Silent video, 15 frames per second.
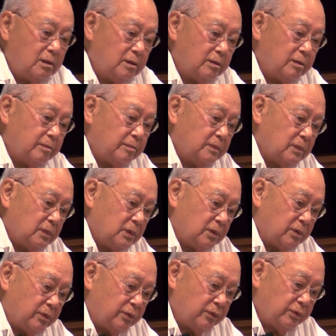Uh,
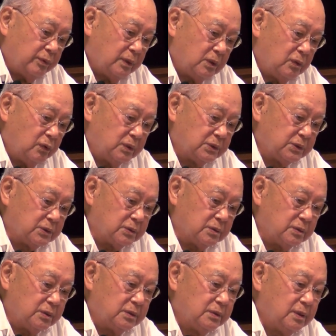there are 30
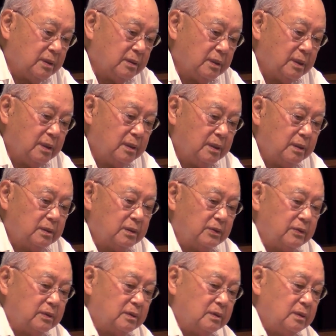questions, and
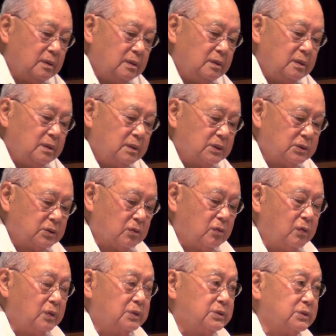the initial
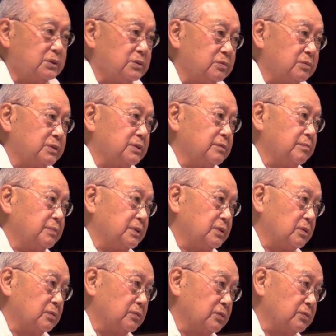questions are simply
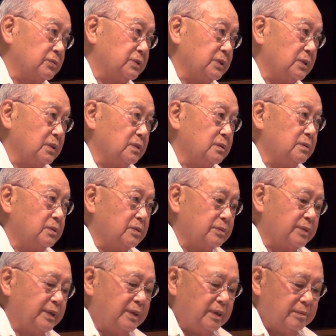the routine, your
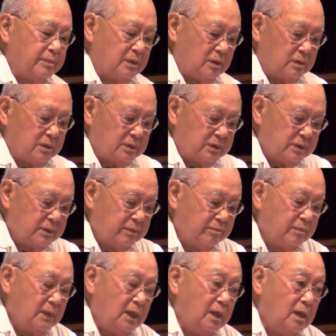name, all this.
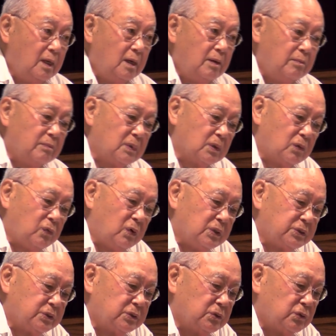But
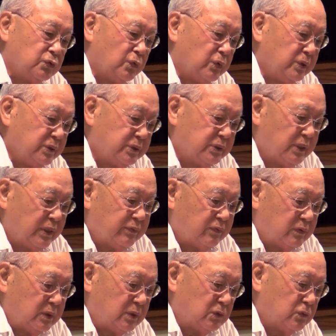question
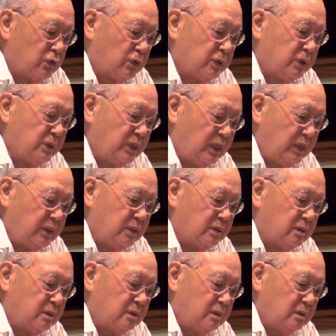27 and 28